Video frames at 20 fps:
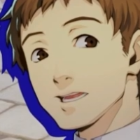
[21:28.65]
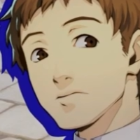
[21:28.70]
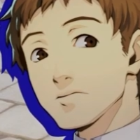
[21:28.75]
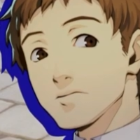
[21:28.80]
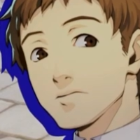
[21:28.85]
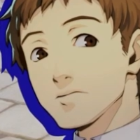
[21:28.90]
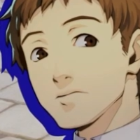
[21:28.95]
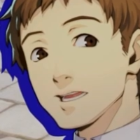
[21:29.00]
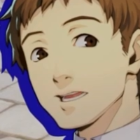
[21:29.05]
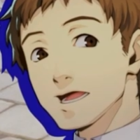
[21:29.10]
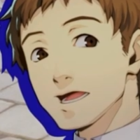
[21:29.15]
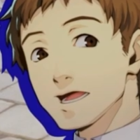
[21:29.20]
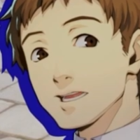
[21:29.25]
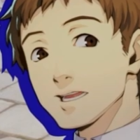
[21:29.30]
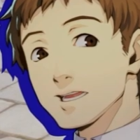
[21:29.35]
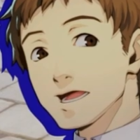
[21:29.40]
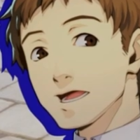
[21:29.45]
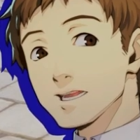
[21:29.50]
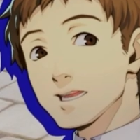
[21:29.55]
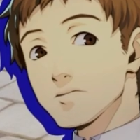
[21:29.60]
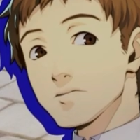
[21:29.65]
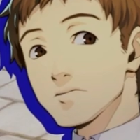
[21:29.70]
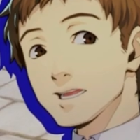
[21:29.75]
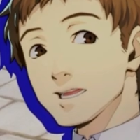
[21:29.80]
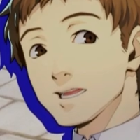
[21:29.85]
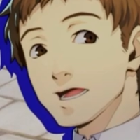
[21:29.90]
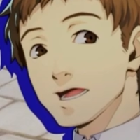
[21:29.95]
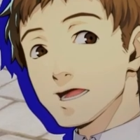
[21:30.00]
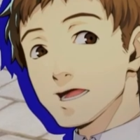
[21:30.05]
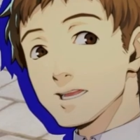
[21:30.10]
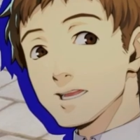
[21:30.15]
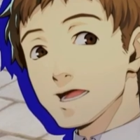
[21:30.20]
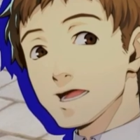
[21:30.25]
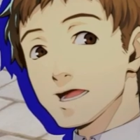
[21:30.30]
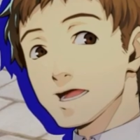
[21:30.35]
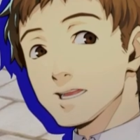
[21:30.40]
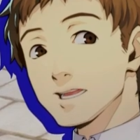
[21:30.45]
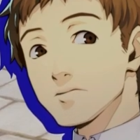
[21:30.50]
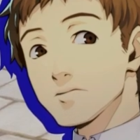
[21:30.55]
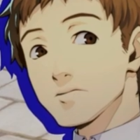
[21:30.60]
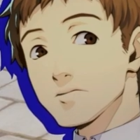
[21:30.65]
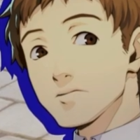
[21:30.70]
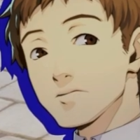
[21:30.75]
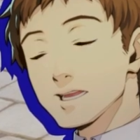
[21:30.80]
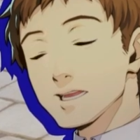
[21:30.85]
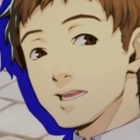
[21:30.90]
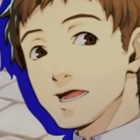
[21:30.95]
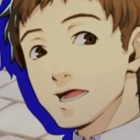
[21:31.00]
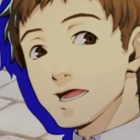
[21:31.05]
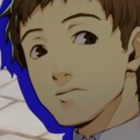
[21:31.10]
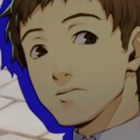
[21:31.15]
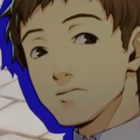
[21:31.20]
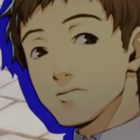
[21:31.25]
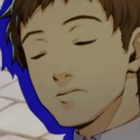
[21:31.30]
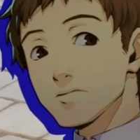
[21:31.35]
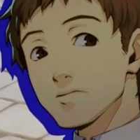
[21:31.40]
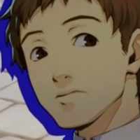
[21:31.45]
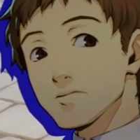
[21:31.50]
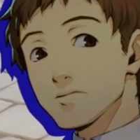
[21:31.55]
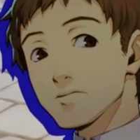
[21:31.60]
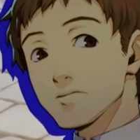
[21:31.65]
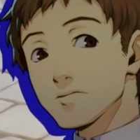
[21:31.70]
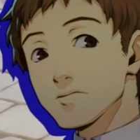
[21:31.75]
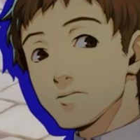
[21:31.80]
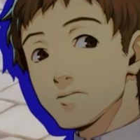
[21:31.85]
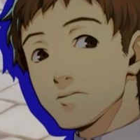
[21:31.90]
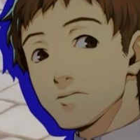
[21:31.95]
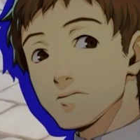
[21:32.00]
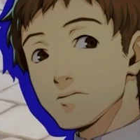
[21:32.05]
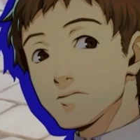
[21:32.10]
Tomachika. We're in the same class. Are we?